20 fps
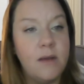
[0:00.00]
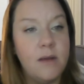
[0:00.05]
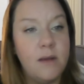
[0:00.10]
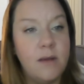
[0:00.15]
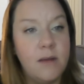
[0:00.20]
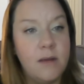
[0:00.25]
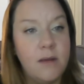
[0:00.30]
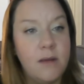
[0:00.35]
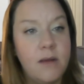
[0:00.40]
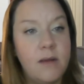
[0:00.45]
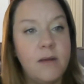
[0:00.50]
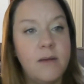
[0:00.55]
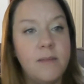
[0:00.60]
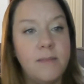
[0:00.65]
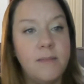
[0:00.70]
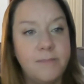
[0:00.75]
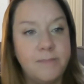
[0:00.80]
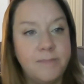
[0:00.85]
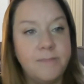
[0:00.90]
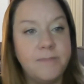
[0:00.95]

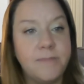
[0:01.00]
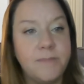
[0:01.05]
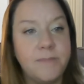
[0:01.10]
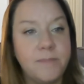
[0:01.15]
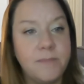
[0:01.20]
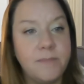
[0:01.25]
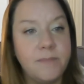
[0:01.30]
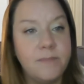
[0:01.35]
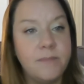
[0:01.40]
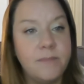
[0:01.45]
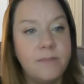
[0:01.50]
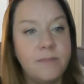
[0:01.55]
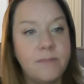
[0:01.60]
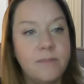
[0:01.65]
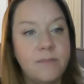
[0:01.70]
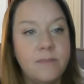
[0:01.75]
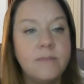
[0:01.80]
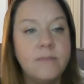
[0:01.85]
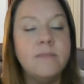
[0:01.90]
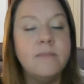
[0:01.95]

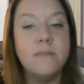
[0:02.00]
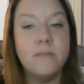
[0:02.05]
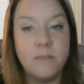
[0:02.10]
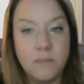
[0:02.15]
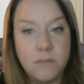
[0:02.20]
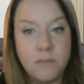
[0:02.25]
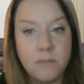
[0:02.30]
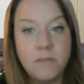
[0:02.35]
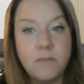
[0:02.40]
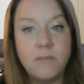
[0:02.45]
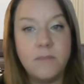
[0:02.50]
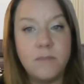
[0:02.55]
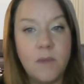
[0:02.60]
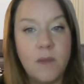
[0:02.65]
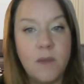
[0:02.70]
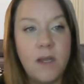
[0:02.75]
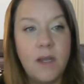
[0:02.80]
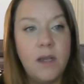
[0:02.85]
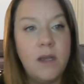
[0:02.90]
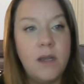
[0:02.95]

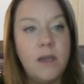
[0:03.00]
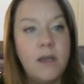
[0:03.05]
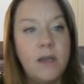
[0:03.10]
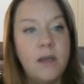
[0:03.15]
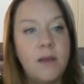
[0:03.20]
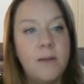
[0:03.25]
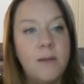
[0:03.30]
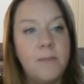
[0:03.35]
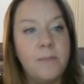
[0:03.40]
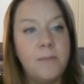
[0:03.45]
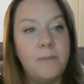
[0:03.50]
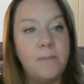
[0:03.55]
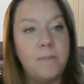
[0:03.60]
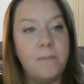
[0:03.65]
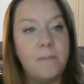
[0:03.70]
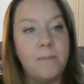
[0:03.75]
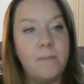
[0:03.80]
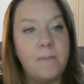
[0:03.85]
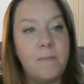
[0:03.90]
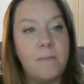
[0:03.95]

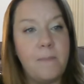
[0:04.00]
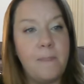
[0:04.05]
(silent)